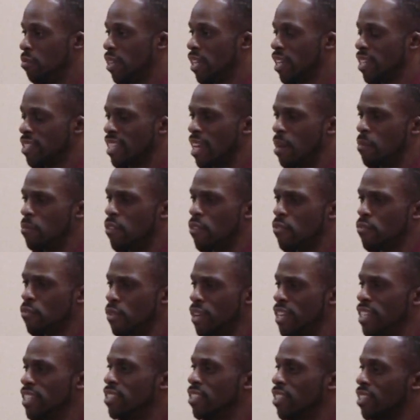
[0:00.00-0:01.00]
because I'm
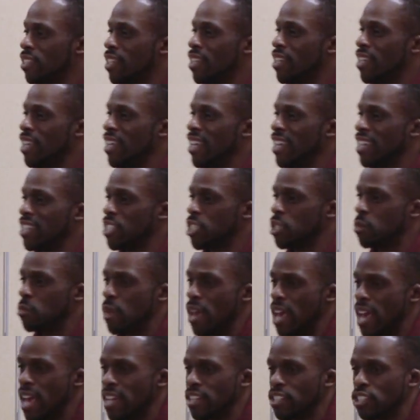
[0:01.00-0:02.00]
afraid to
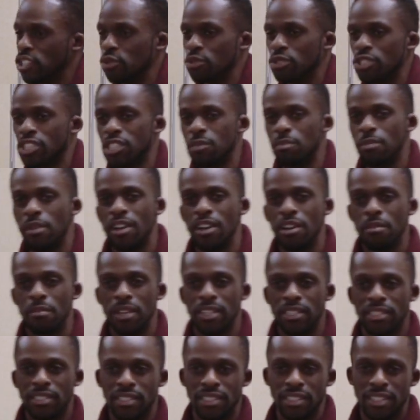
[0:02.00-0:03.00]
expand, to experiment.